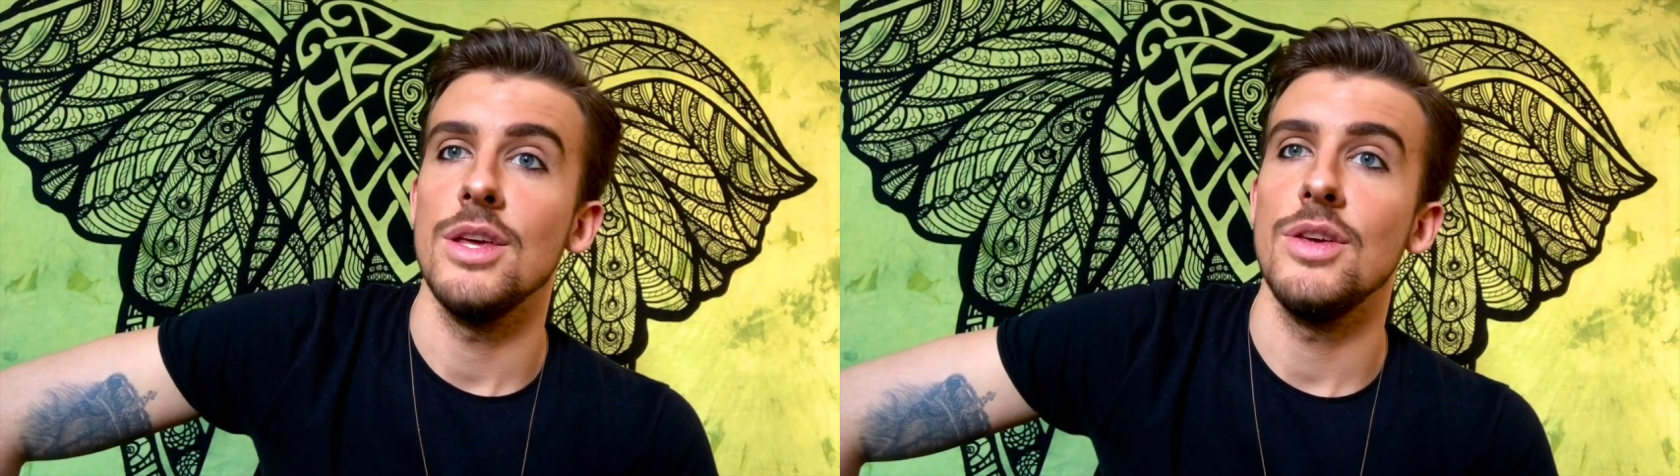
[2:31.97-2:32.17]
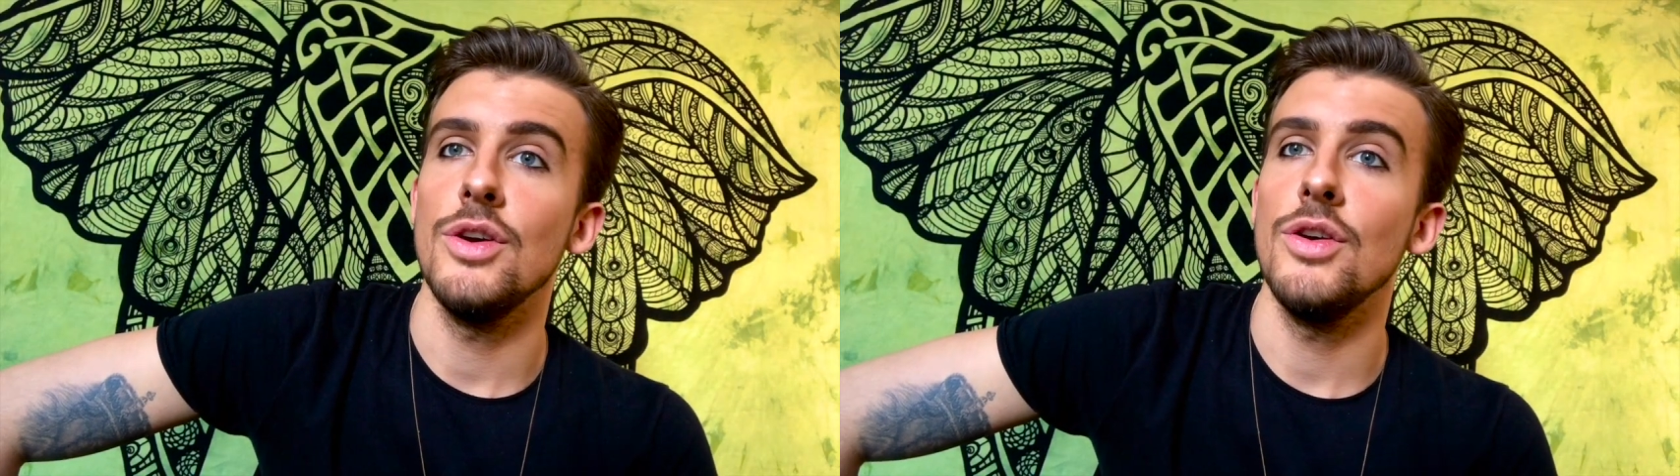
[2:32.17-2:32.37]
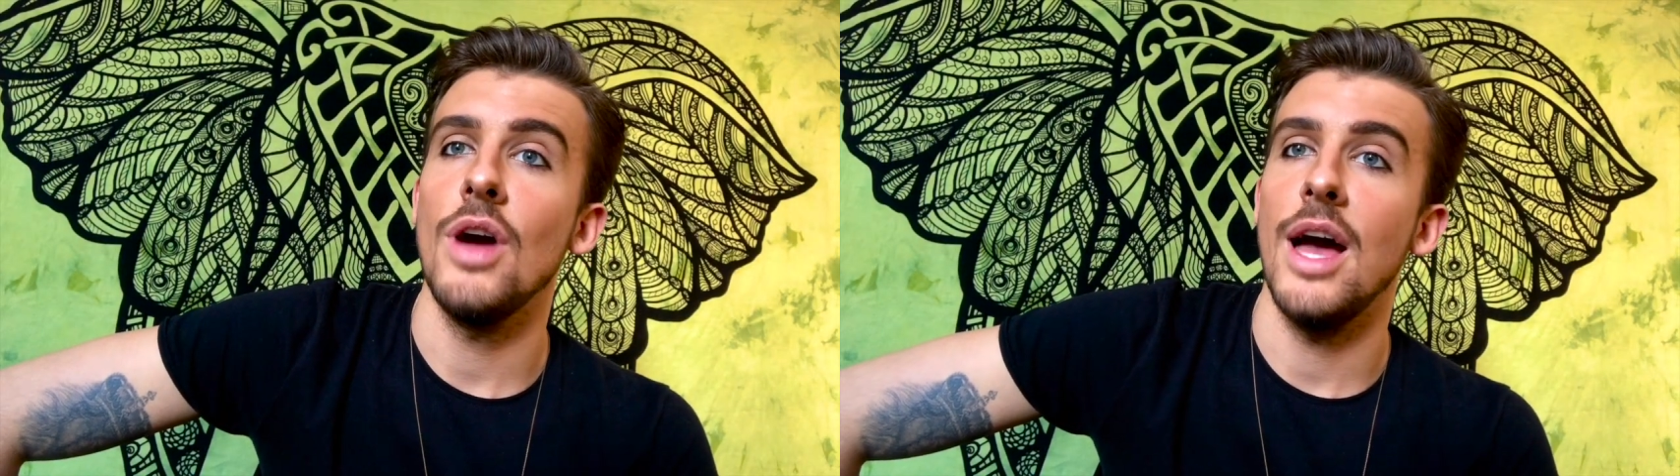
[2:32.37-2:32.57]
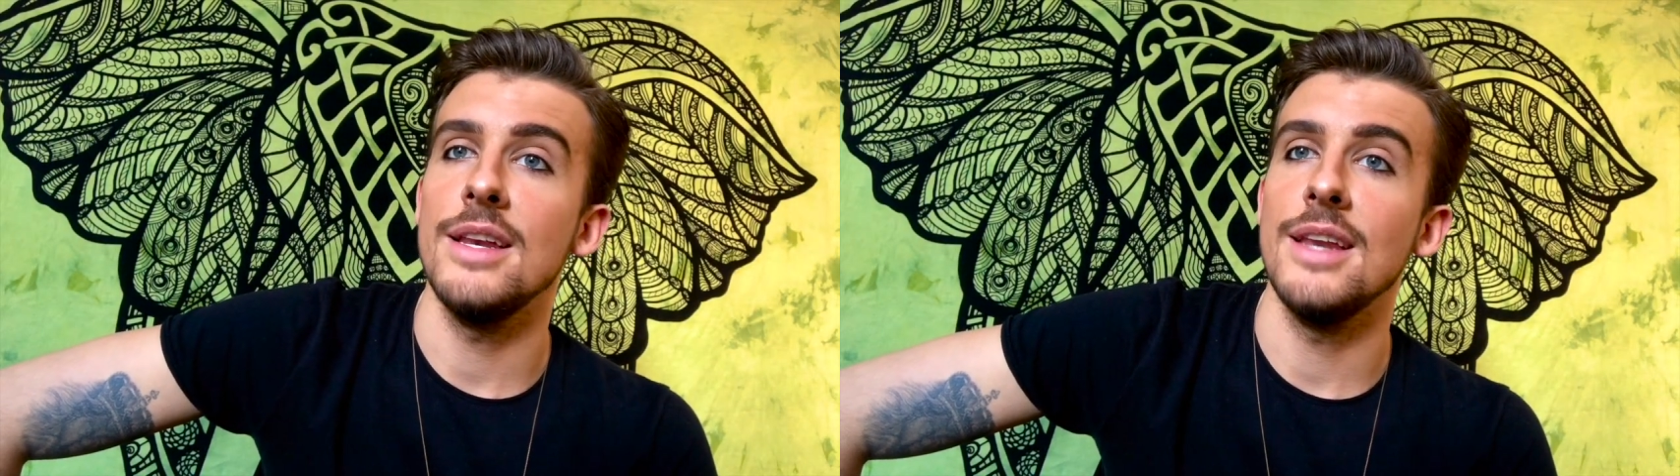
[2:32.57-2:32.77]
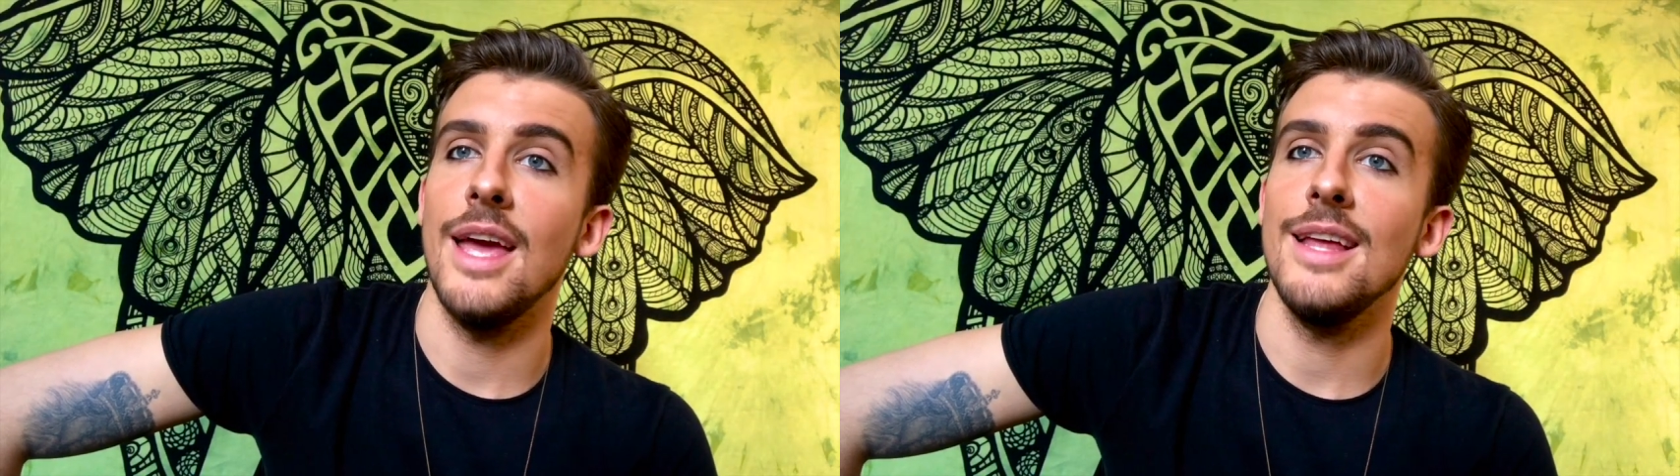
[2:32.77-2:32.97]
You had
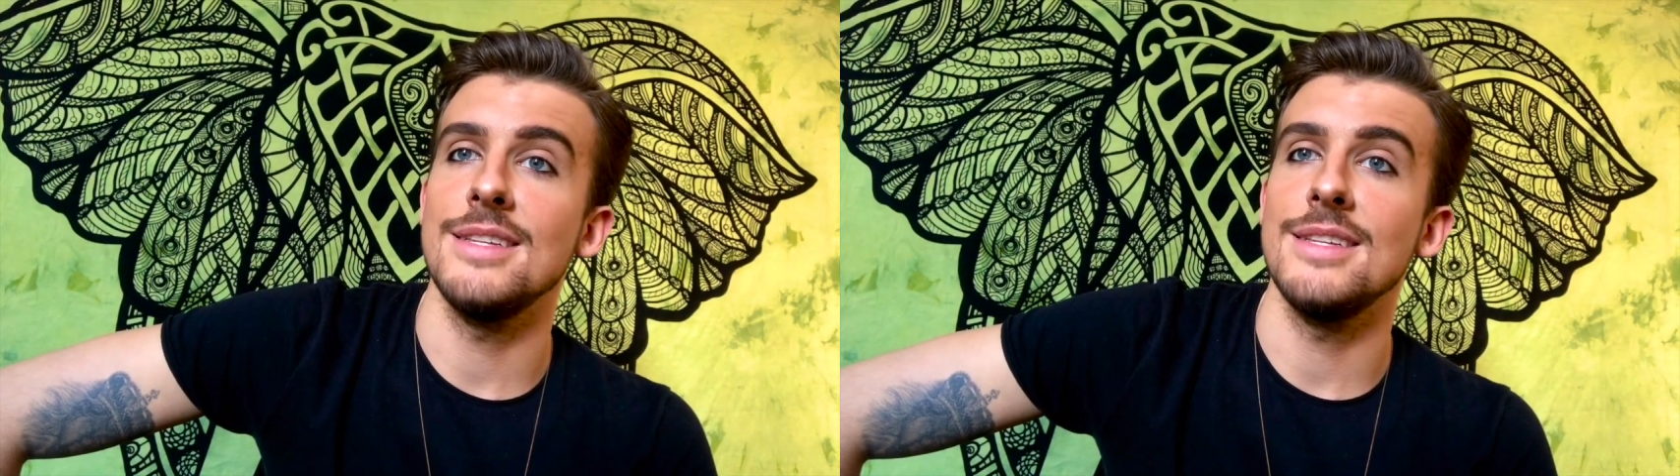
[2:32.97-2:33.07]
night